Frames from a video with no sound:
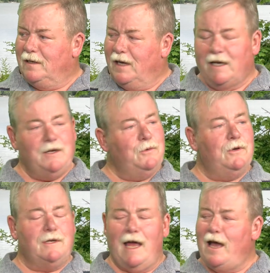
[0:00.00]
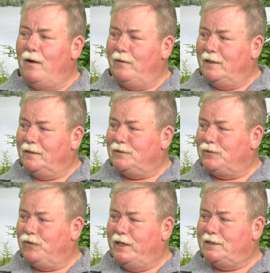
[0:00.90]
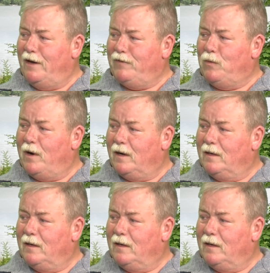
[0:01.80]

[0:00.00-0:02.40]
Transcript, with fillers: And you look now, and there's trees everywhere.